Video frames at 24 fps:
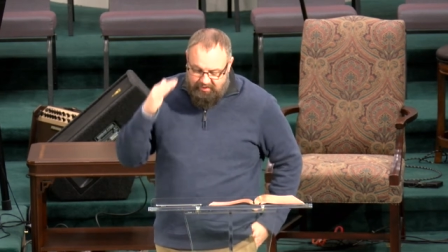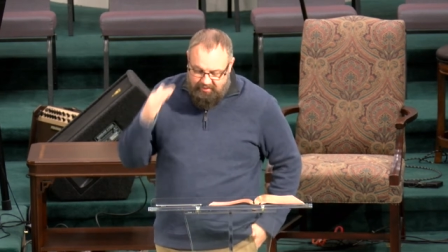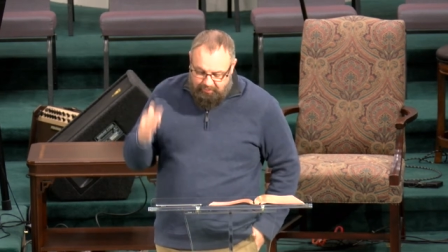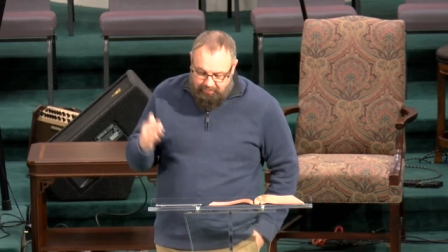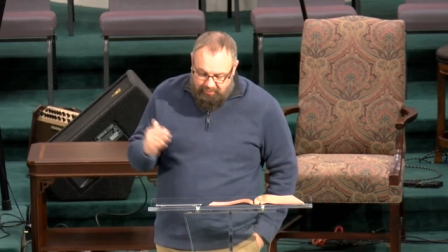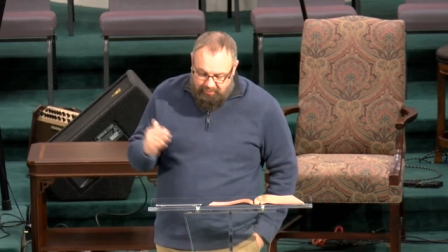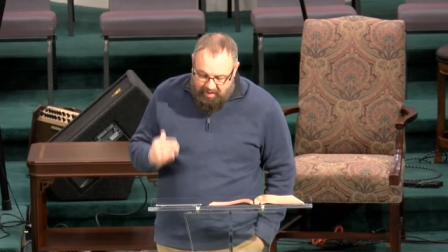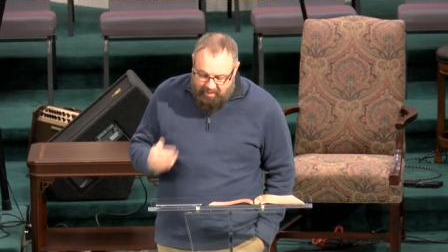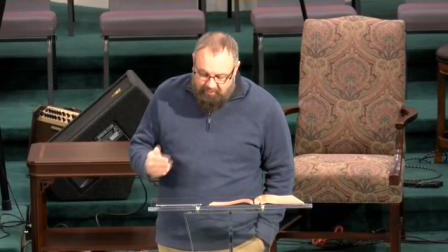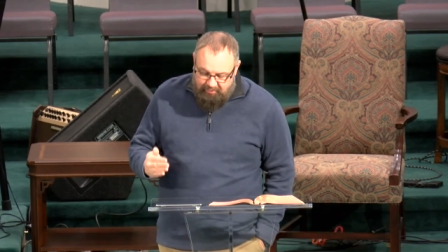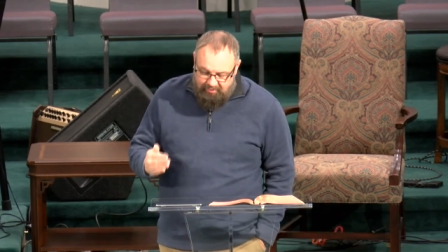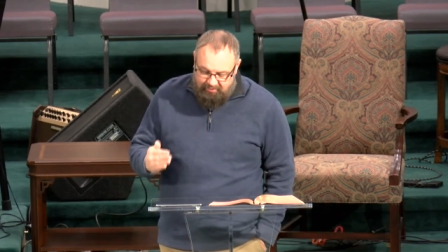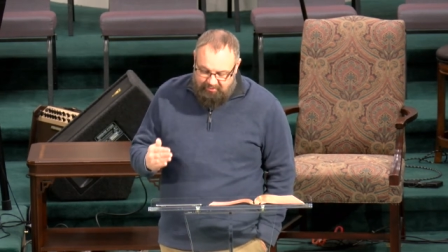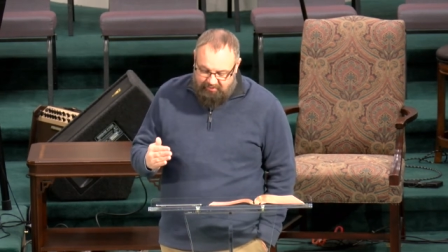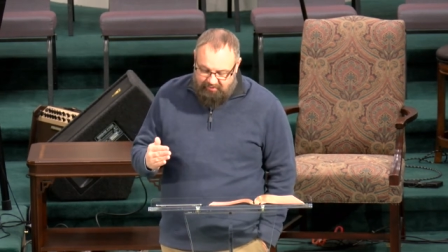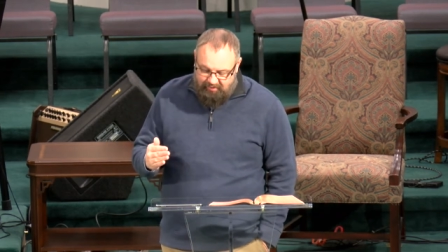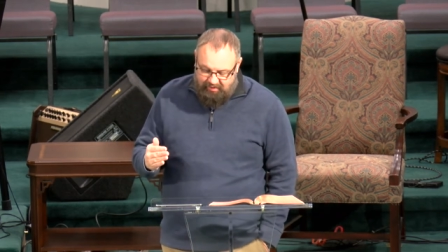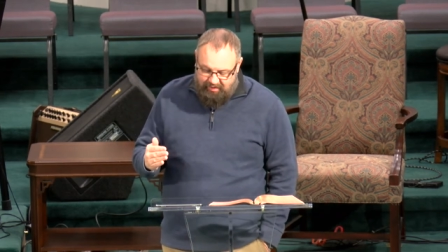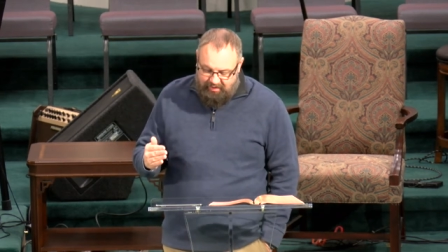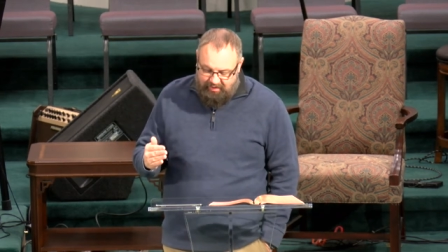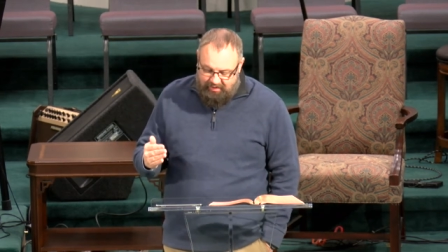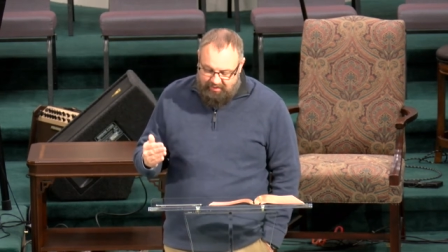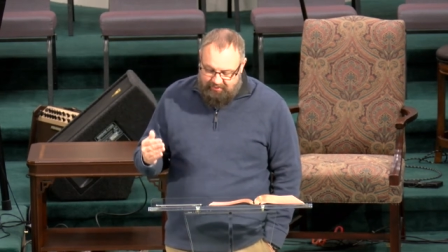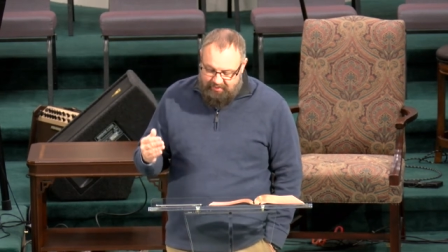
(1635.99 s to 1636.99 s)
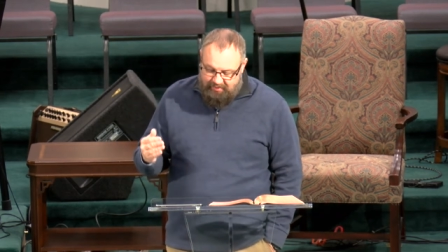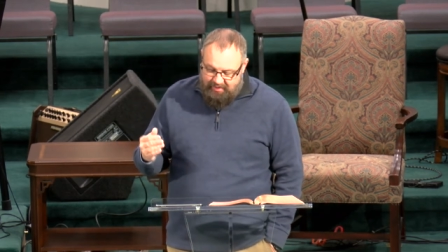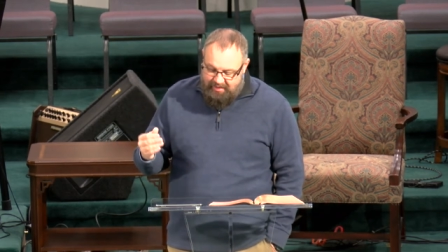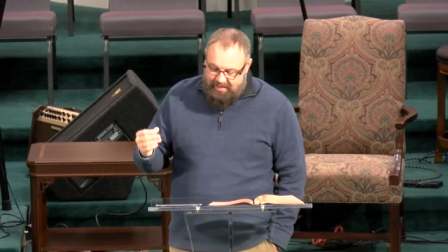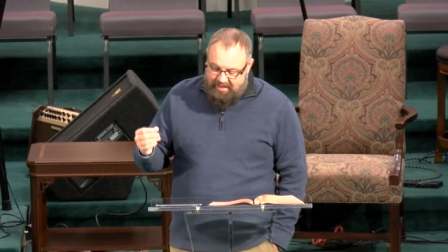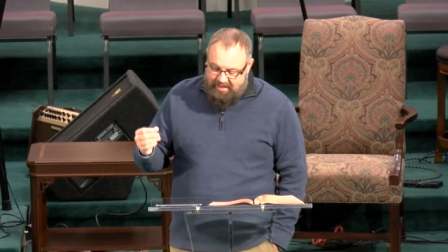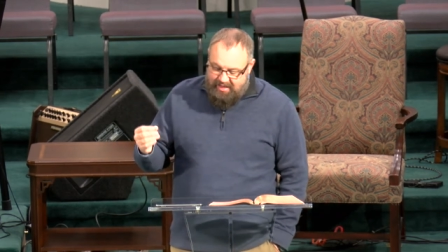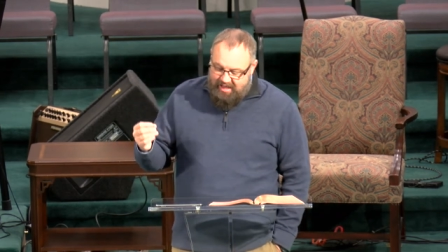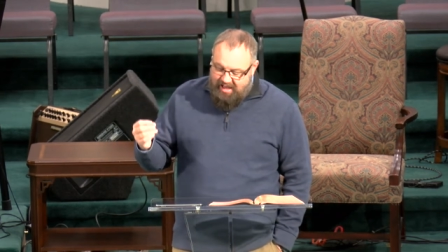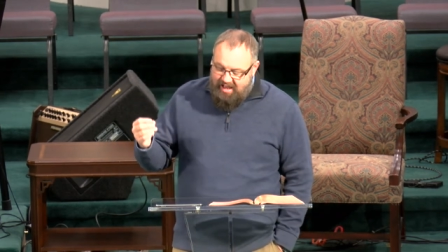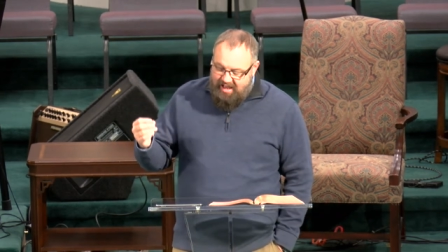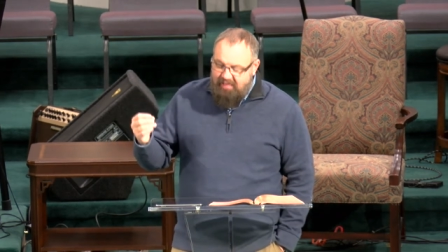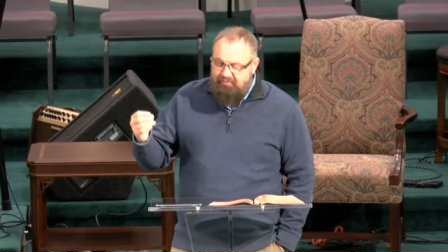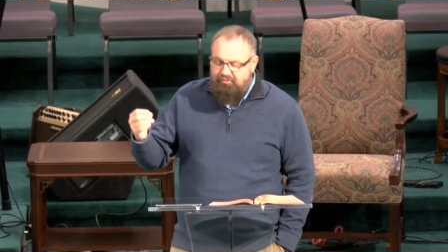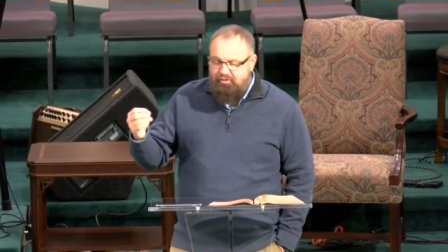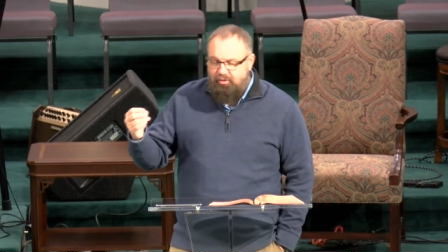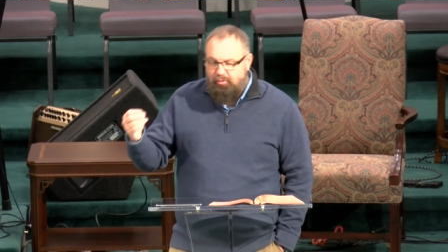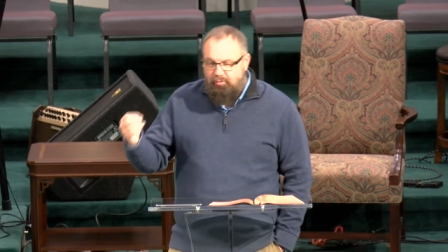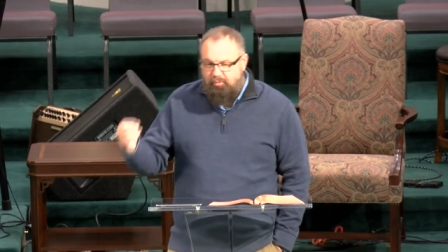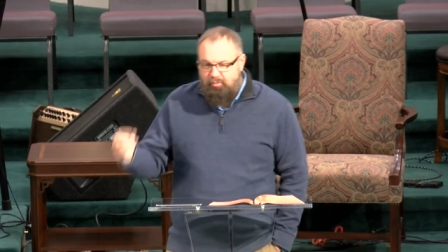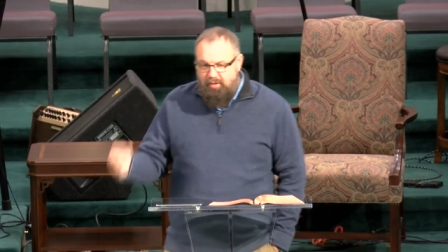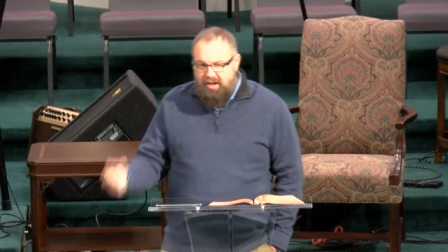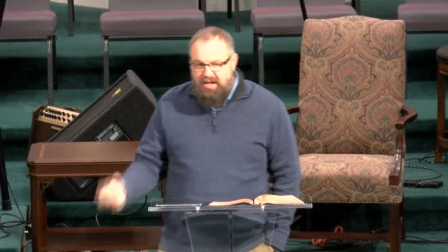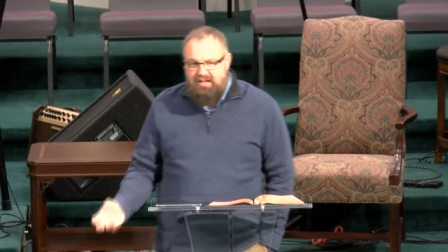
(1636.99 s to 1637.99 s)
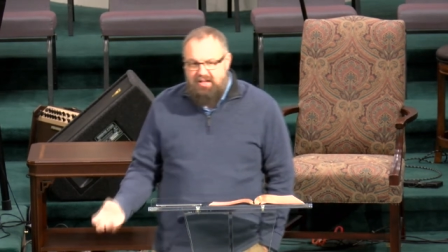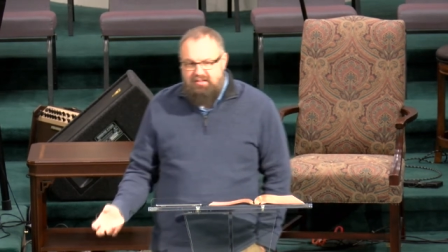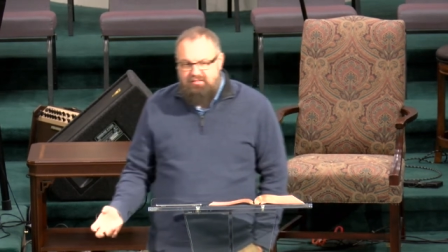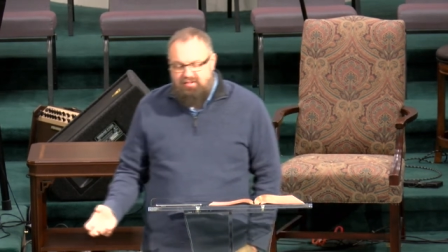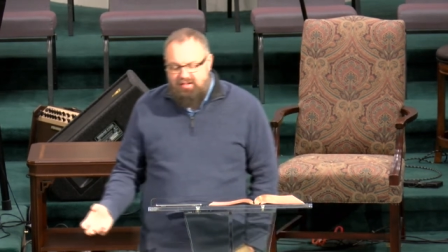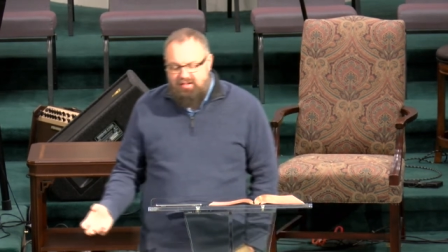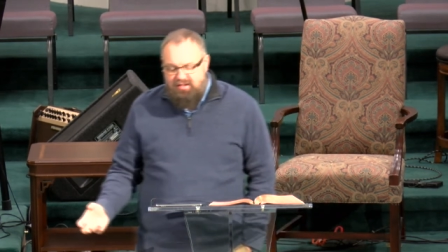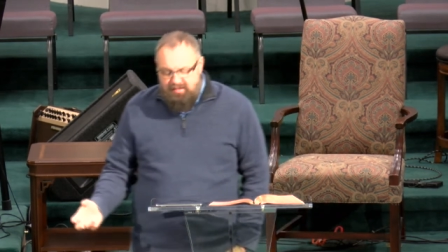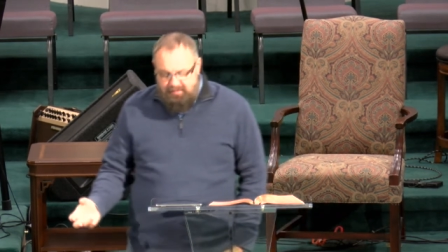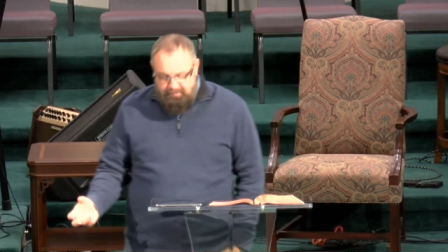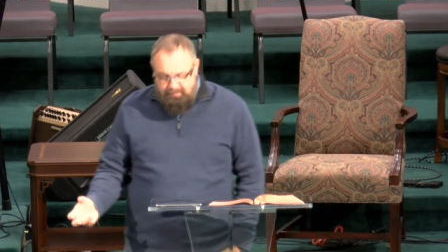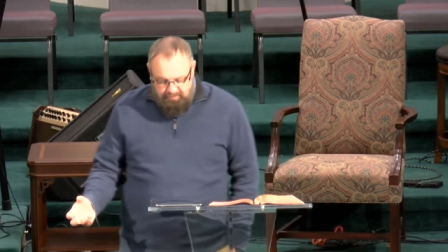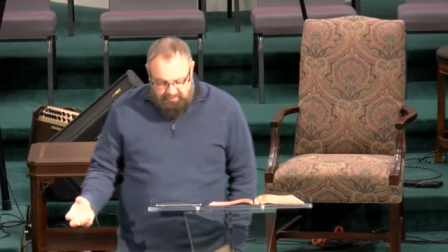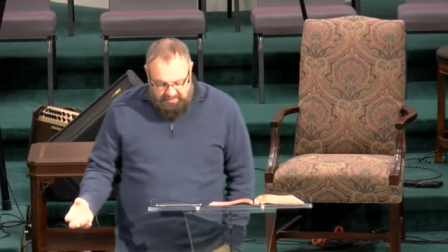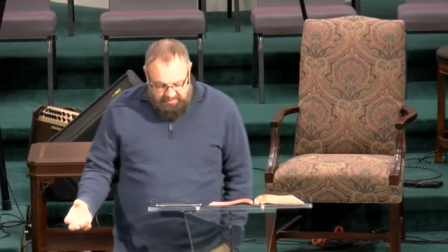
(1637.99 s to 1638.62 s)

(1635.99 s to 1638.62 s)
the promised land after raising